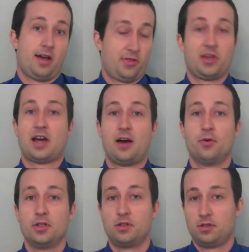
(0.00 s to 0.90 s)
I think I
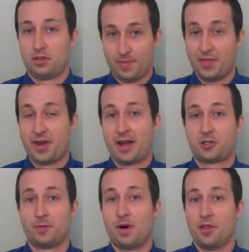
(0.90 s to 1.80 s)
would spend that
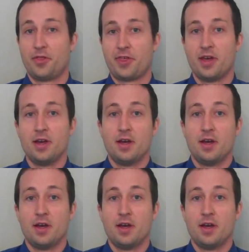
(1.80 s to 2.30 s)
extra month